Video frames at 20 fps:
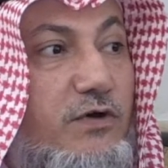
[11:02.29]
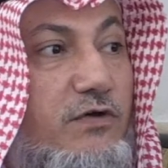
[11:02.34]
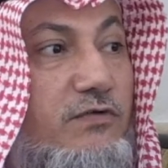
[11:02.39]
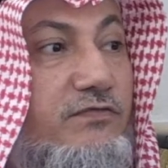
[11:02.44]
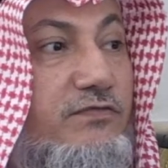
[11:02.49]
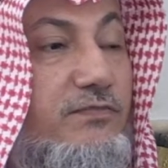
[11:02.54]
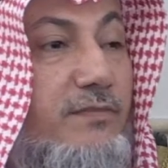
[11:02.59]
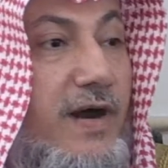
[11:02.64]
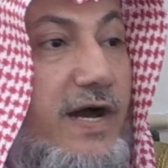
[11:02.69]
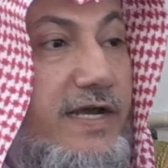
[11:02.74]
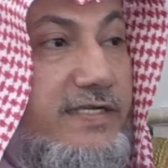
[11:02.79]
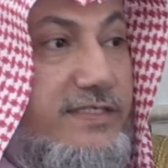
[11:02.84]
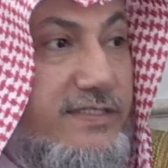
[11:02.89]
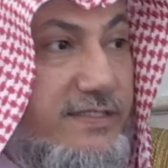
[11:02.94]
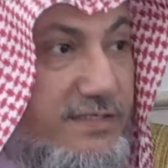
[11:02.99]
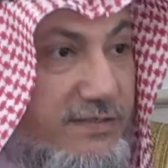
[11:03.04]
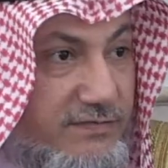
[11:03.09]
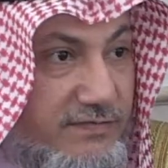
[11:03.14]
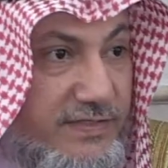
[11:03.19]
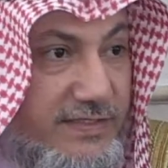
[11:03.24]
of my
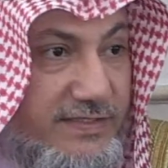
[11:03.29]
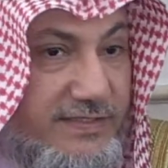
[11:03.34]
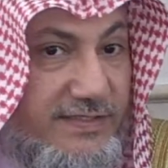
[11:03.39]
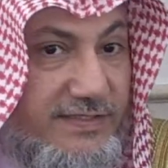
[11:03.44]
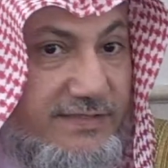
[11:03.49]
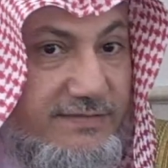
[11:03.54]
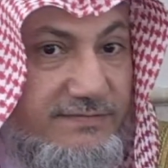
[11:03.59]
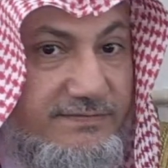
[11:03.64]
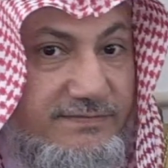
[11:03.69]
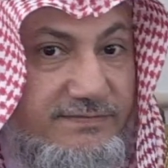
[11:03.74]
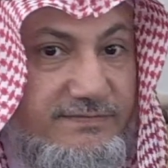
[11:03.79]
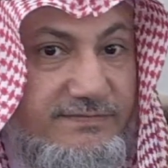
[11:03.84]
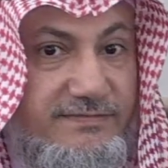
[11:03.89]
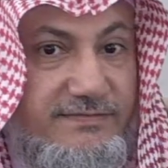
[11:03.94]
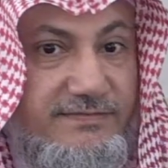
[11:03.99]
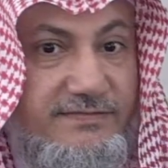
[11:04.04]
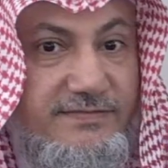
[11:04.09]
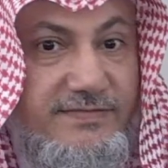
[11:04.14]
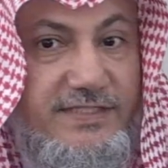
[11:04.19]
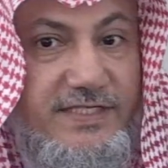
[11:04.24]
servant?
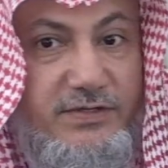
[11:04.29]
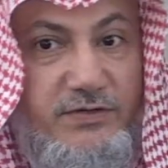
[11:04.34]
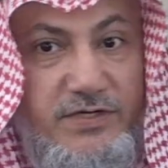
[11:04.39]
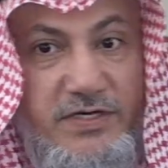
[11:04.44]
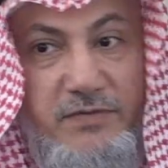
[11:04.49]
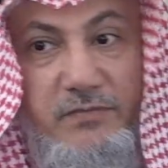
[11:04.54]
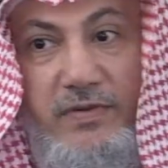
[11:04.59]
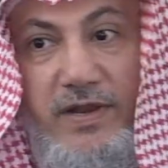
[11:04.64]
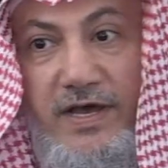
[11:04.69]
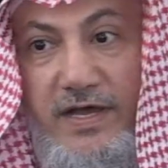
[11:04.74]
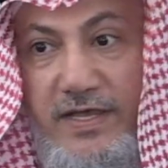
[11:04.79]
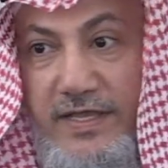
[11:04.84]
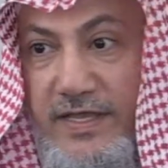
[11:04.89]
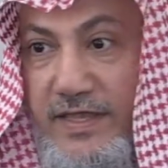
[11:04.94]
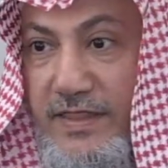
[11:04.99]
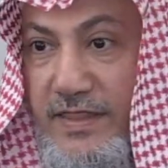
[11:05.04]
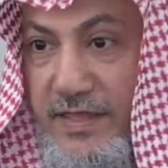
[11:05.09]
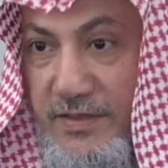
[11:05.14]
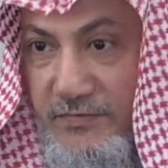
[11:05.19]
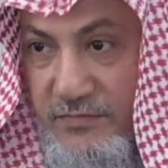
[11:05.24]
They will reply
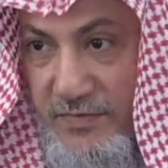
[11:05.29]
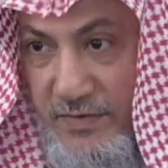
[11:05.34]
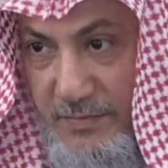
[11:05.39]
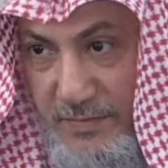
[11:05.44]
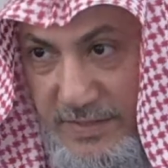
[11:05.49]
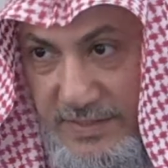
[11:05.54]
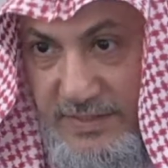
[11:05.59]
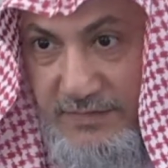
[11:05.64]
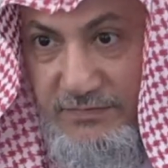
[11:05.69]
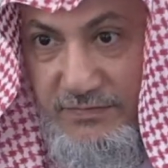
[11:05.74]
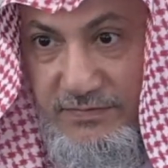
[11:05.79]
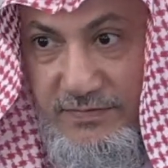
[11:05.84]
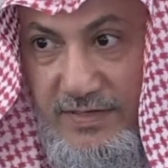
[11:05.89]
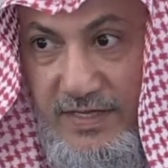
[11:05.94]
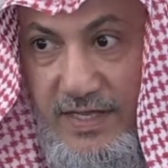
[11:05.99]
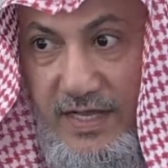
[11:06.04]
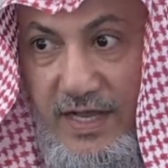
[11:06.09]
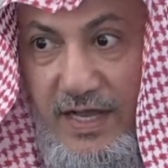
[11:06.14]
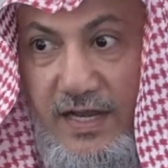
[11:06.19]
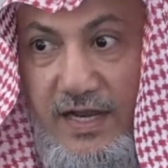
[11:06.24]
in the affirmative.
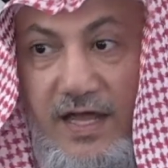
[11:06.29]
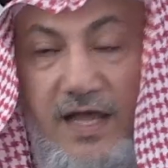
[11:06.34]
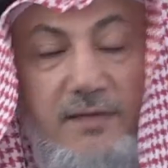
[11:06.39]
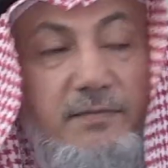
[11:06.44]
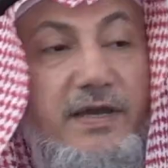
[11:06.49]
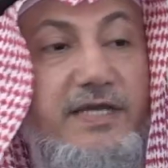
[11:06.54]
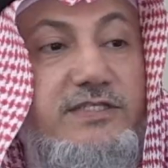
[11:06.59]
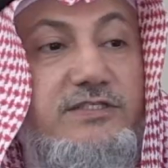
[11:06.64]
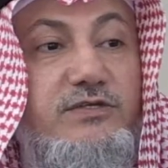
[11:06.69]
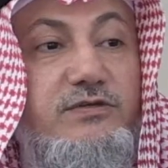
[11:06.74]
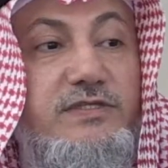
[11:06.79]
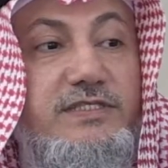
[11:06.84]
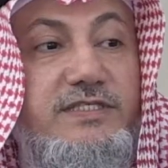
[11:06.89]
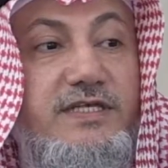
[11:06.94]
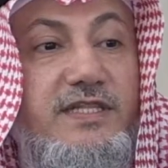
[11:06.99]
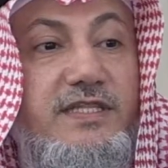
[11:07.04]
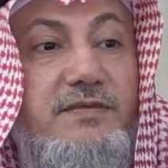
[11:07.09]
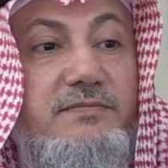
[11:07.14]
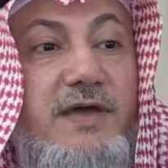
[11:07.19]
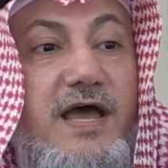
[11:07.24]
Allah Almighty will
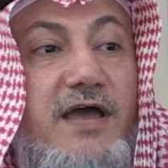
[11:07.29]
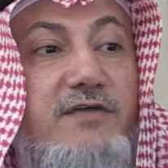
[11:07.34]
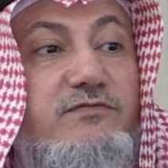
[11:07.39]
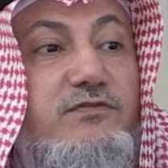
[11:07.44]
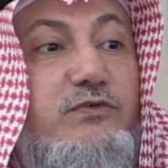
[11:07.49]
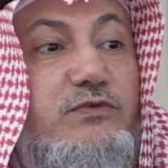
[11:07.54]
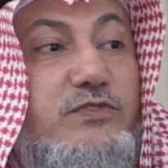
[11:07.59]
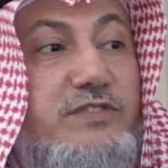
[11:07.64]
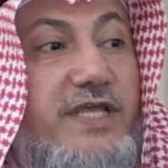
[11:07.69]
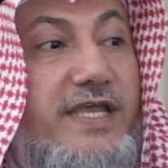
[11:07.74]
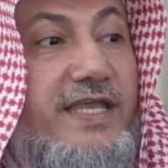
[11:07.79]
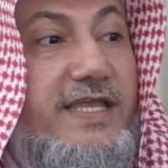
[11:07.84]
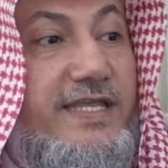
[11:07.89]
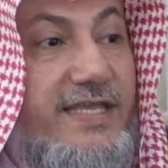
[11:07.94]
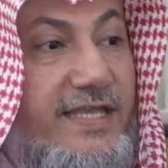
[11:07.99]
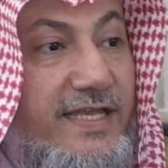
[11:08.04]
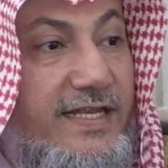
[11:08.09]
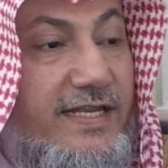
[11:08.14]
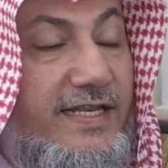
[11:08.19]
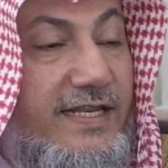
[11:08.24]
tell them, have you
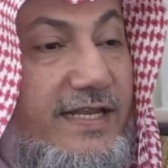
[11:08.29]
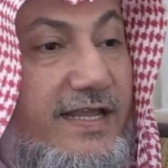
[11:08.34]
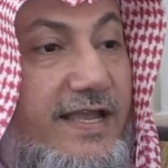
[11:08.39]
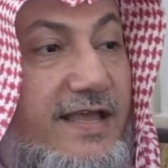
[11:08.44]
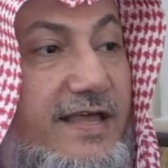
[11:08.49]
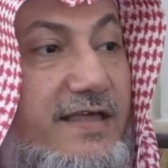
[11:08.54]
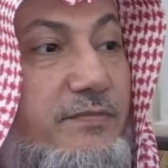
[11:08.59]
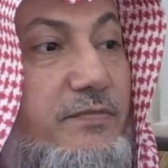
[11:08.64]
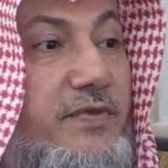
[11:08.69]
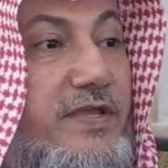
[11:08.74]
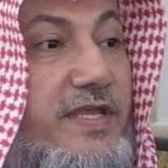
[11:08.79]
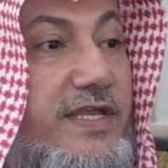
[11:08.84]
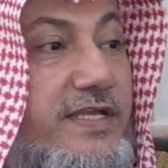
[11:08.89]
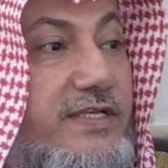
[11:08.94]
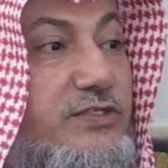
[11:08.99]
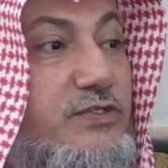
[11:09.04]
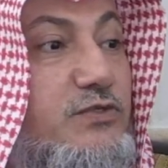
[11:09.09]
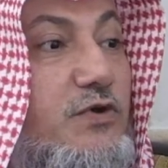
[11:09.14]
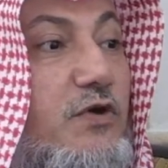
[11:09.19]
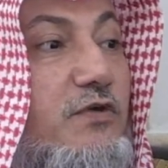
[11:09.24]
taken
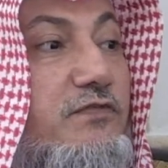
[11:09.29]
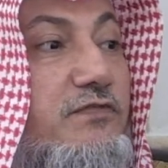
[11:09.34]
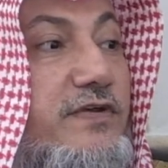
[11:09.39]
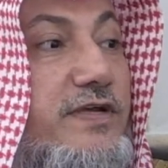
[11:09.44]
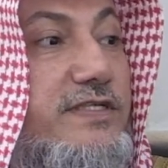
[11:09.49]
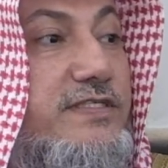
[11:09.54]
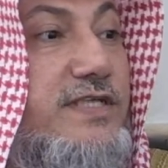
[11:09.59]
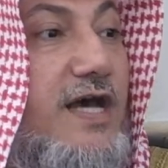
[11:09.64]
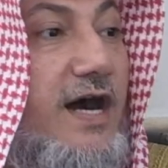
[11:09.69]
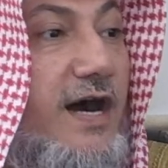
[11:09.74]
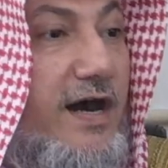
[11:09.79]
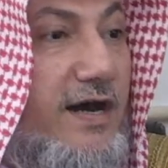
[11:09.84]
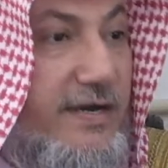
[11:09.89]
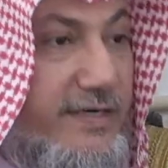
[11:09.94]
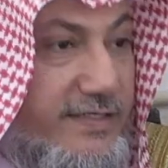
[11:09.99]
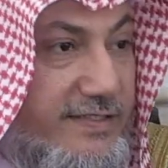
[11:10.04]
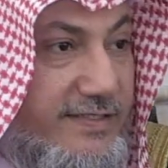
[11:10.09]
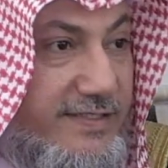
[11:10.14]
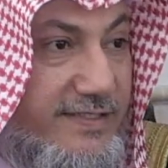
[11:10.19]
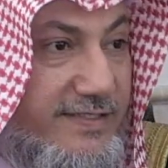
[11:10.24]
peace of his
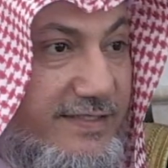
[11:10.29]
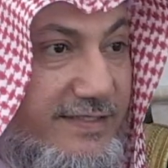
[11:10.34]
heart,